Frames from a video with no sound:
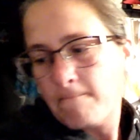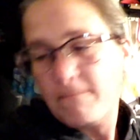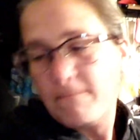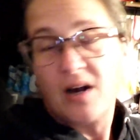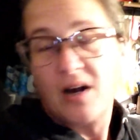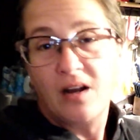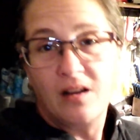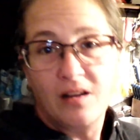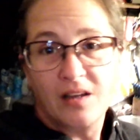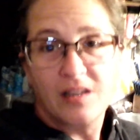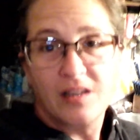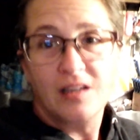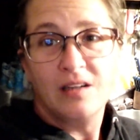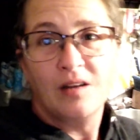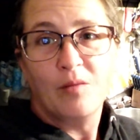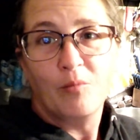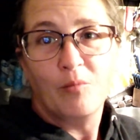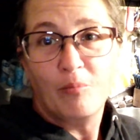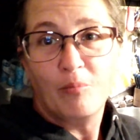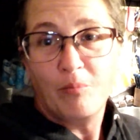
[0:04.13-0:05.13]
pumpkin
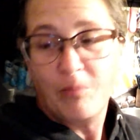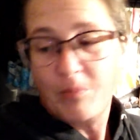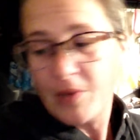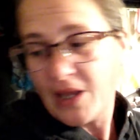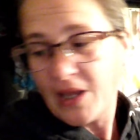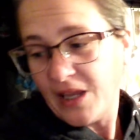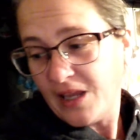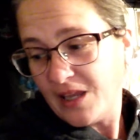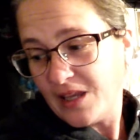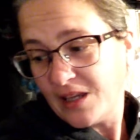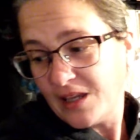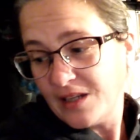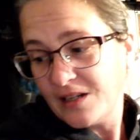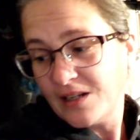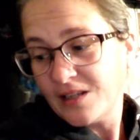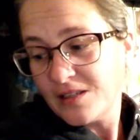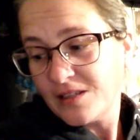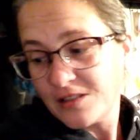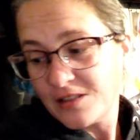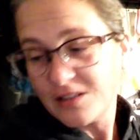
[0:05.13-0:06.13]
bacon
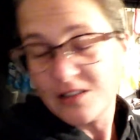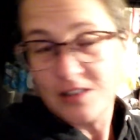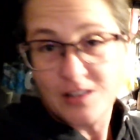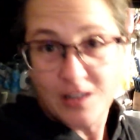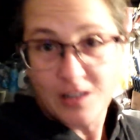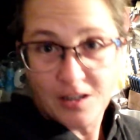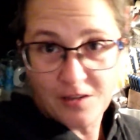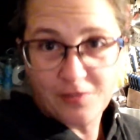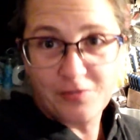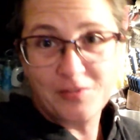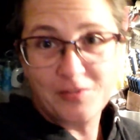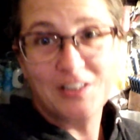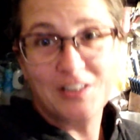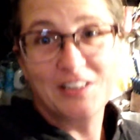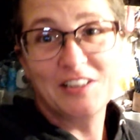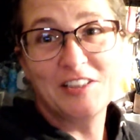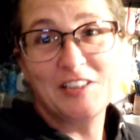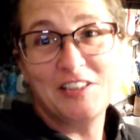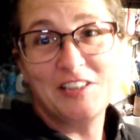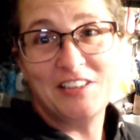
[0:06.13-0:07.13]
stuffed
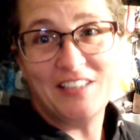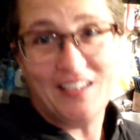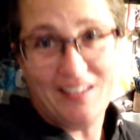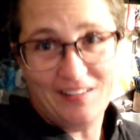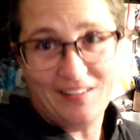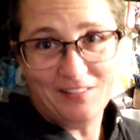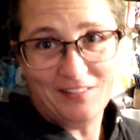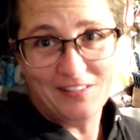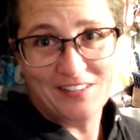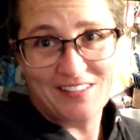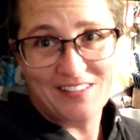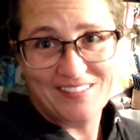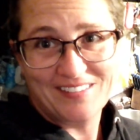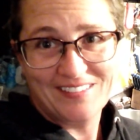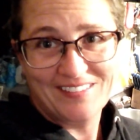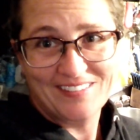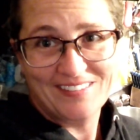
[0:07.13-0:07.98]
shells.